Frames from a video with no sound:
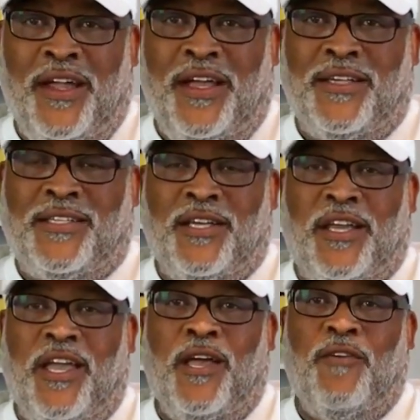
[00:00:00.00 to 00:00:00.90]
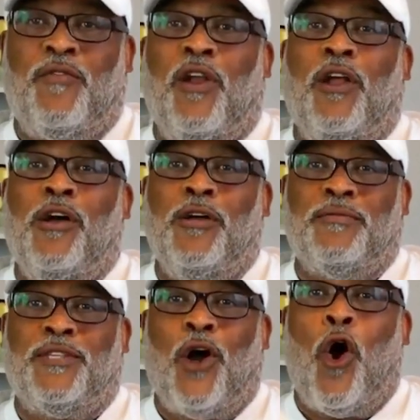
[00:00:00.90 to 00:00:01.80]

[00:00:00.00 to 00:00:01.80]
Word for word: is to give gloves to